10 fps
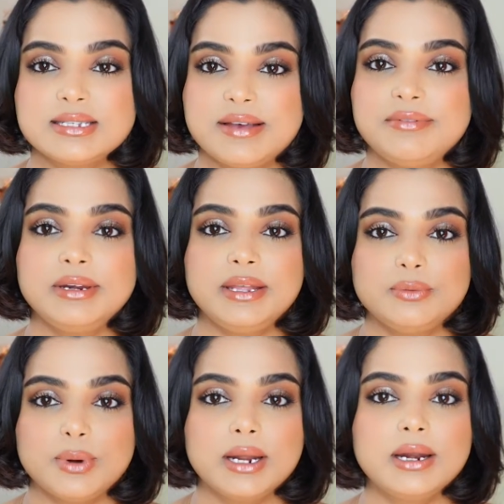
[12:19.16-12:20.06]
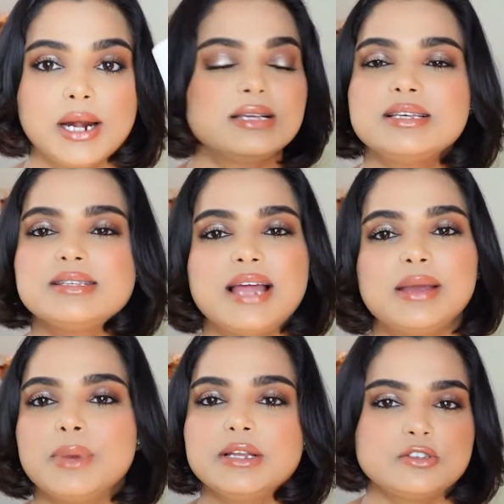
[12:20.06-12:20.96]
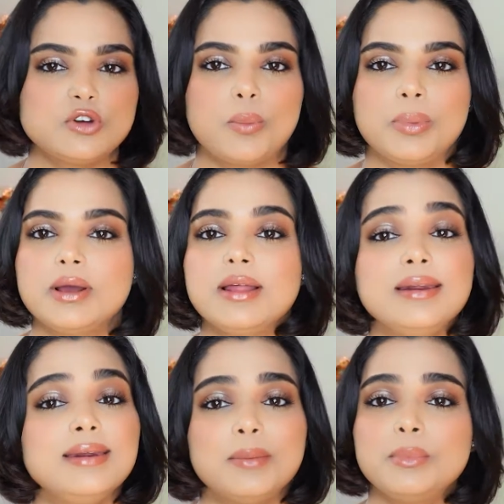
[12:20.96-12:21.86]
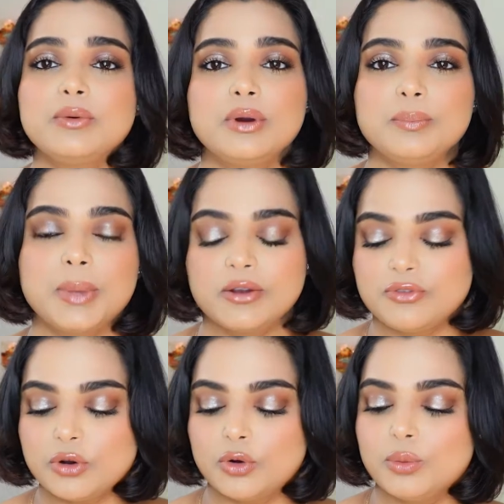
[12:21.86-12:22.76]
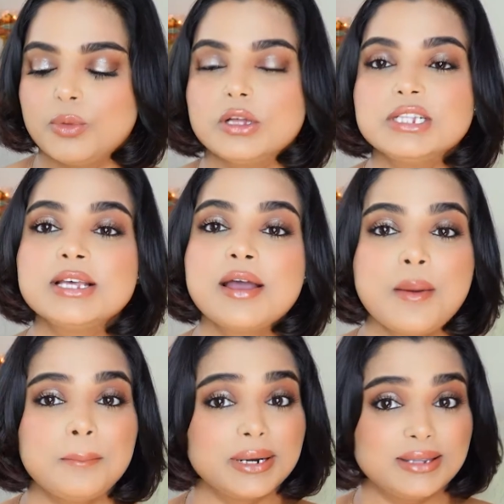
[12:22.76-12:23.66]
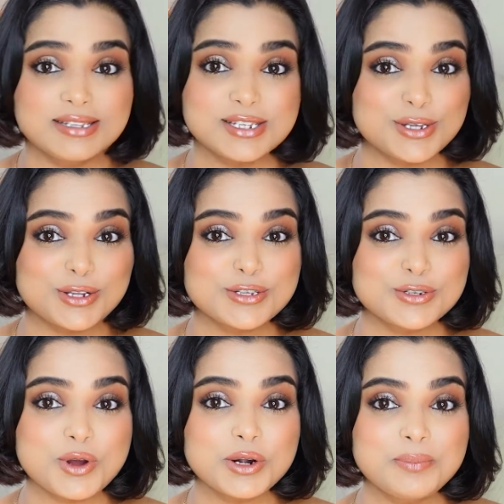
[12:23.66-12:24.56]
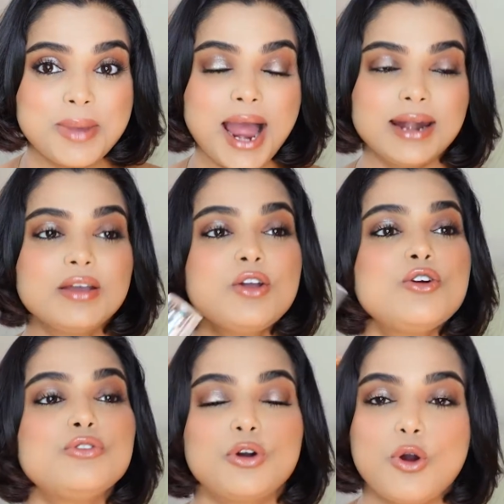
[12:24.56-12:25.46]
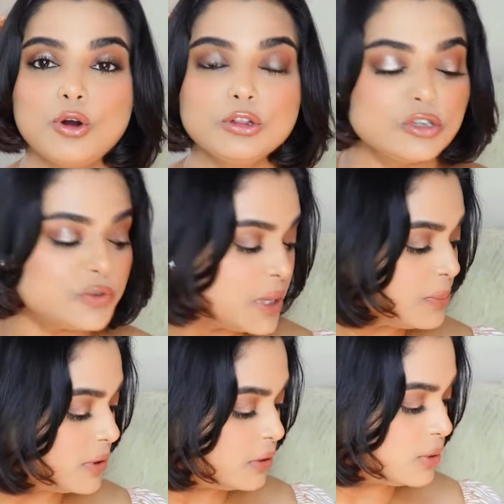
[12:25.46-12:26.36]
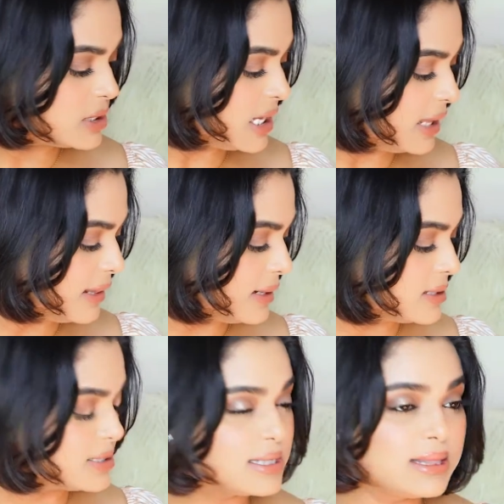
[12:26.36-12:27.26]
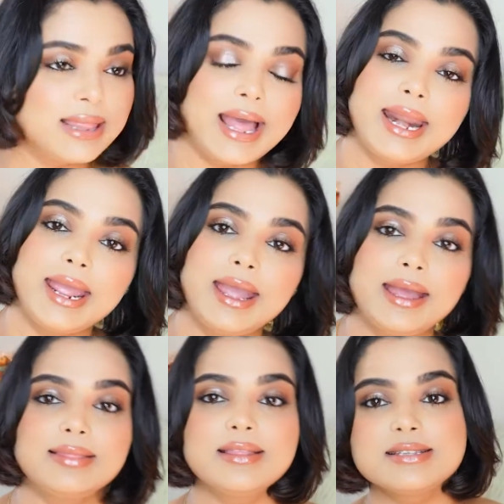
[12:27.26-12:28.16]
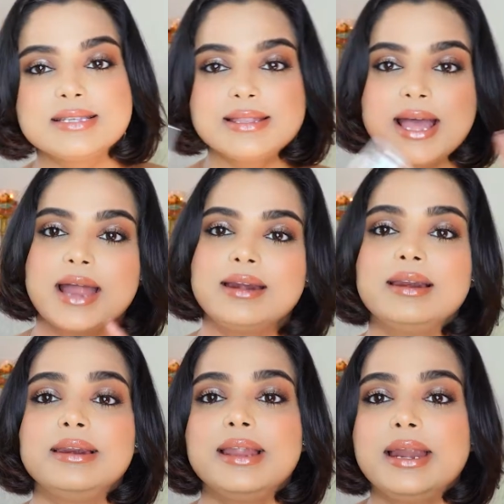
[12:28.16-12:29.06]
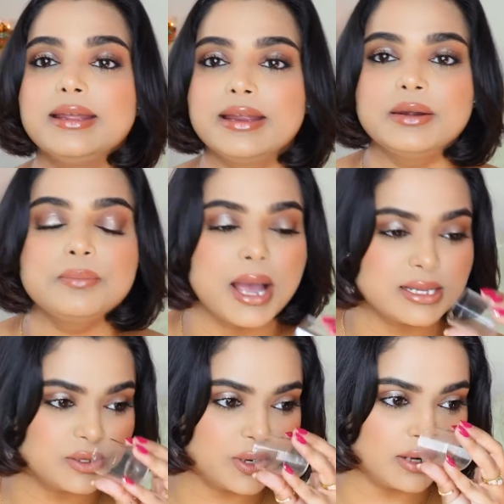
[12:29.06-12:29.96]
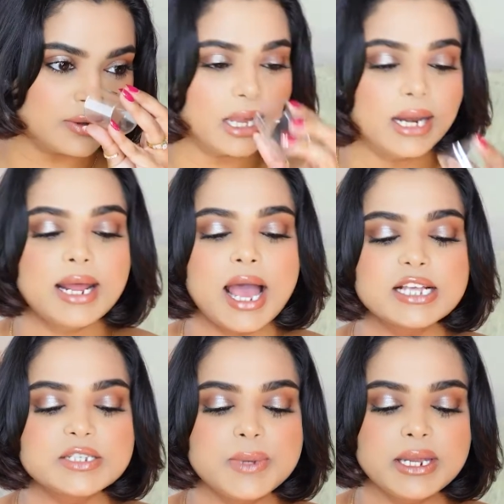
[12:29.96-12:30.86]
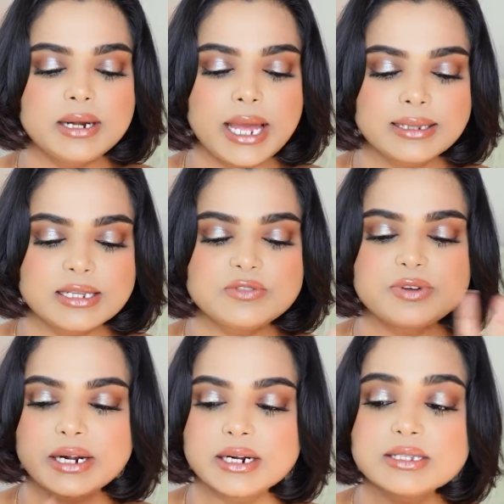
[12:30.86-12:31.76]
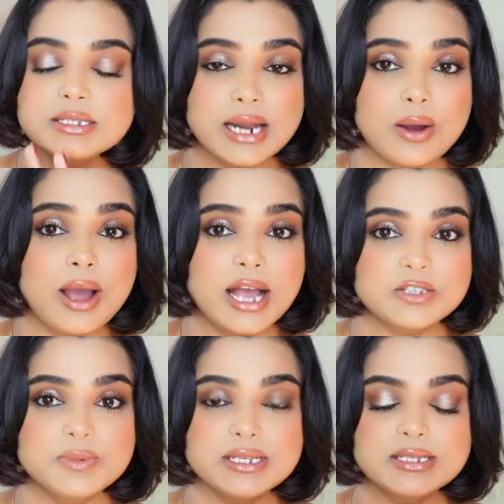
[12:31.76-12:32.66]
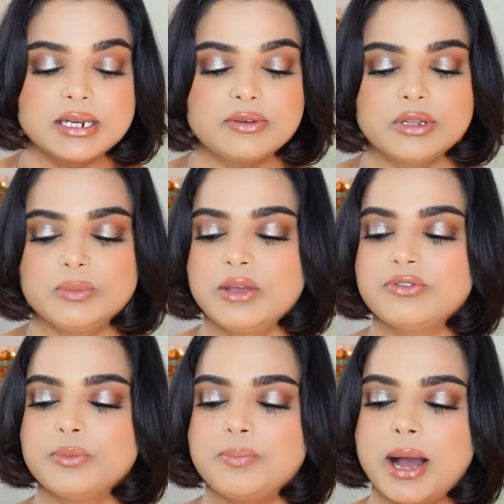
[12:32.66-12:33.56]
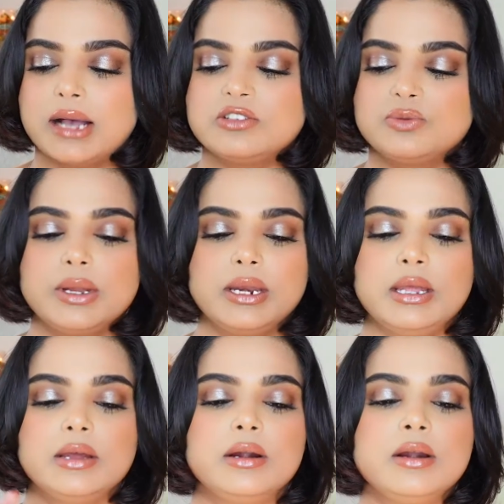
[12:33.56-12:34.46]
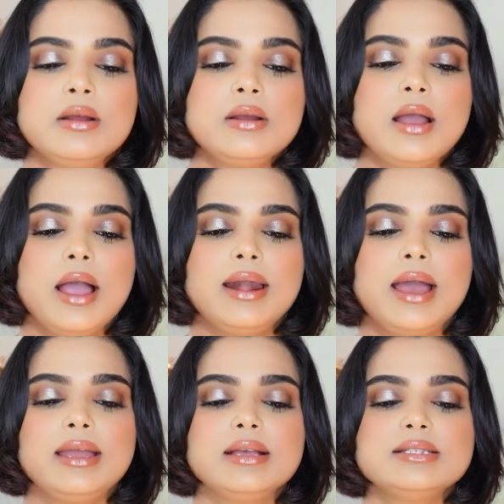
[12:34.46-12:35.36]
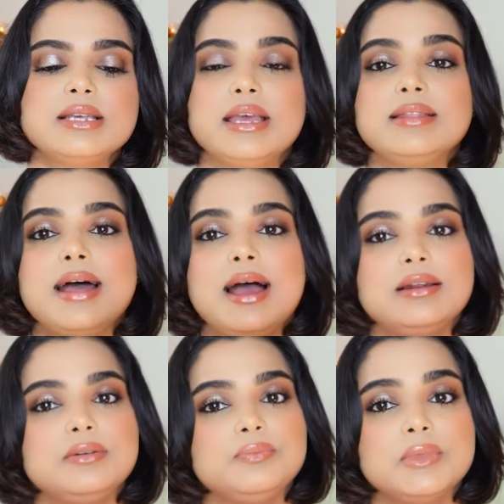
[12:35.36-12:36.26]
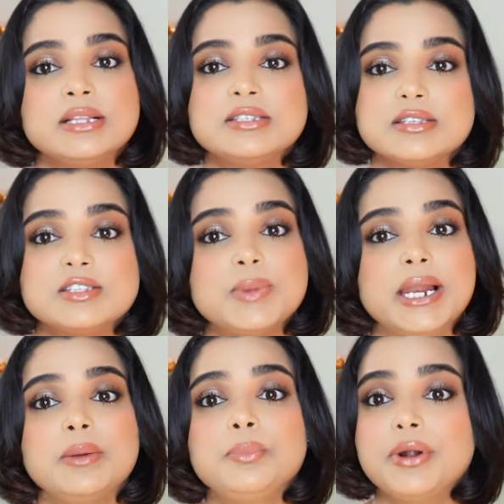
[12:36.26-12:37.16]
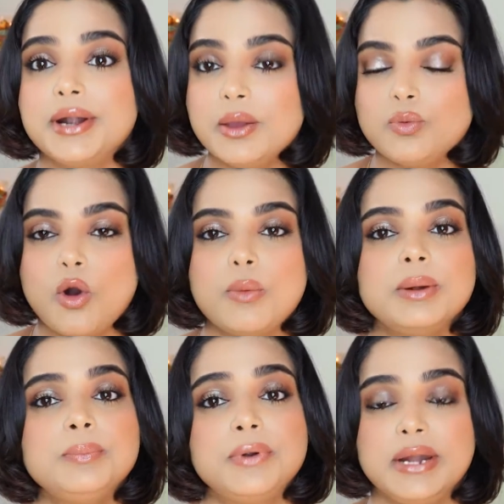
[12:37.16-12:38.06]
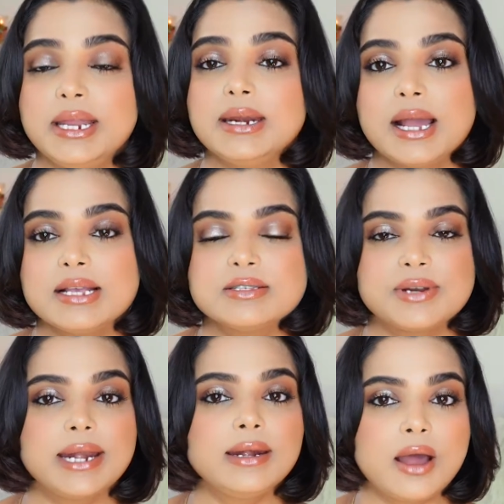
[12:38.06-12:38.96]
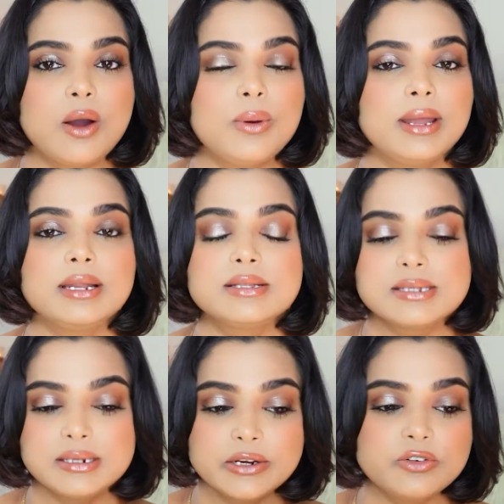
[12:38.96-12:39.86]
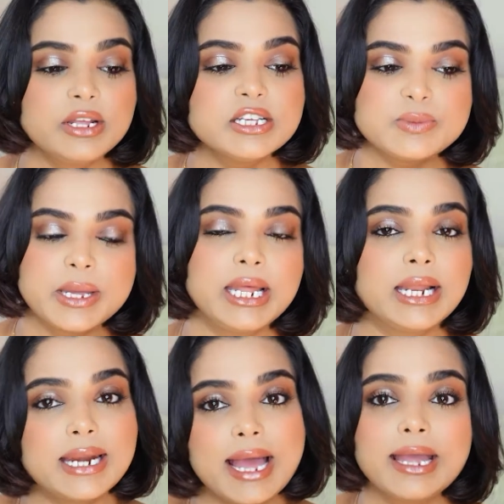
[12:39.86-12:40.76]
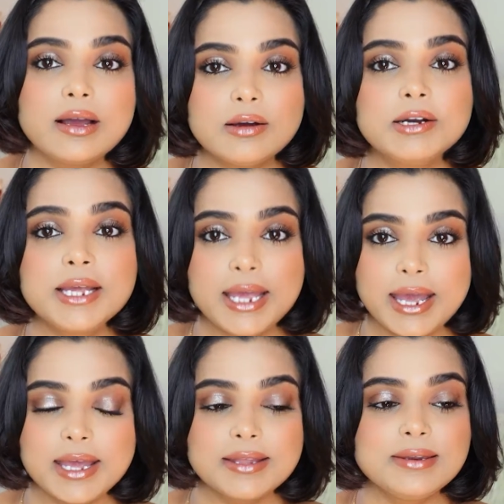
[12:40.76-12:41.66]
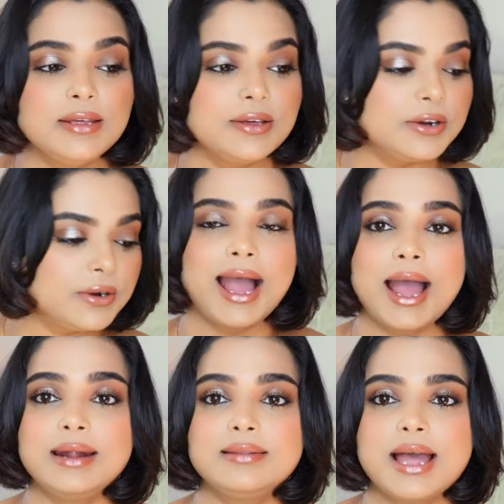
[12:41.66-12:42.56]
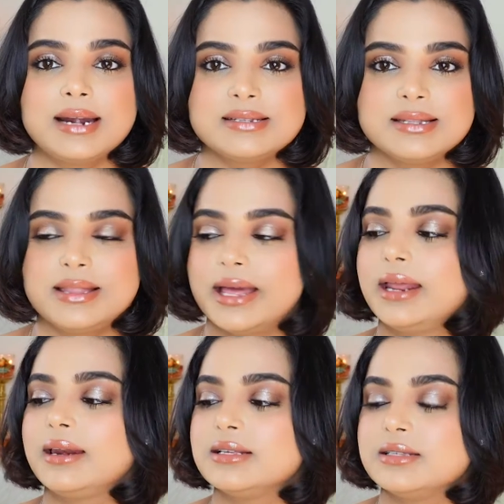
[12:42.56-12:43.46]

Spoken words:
71. This is like my top number 1 pick for gourmands, but this is also not bad. For all those people who are saying that it's synthetic and this and that, let it macerate. It has been like, this fragrance now has been sitting with me from past 1 year, and I can say that it's smelling pretty warm and pretty nice right now, and it's literally smelling like a cake in here, and that syntheticness